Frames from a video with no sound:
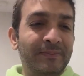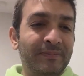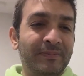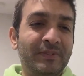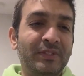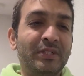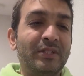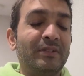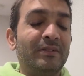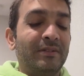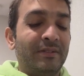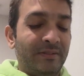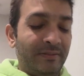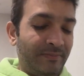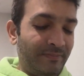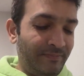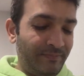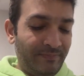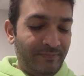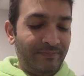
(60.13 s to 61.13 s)
so
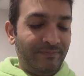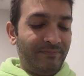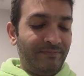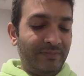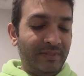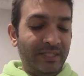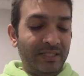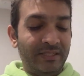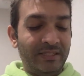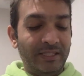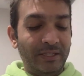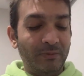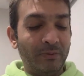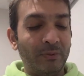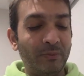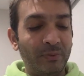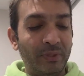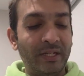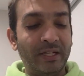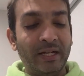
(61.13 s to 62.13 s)
let's see
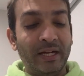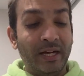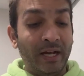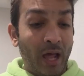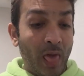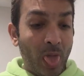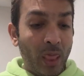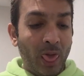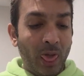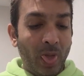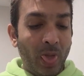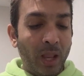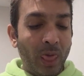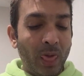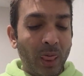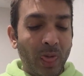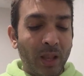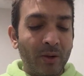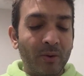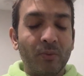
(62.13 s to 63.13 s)
what we have.
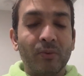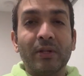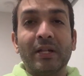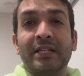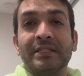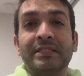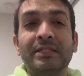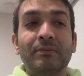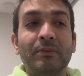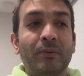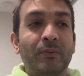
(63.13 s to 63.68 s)
Let's see what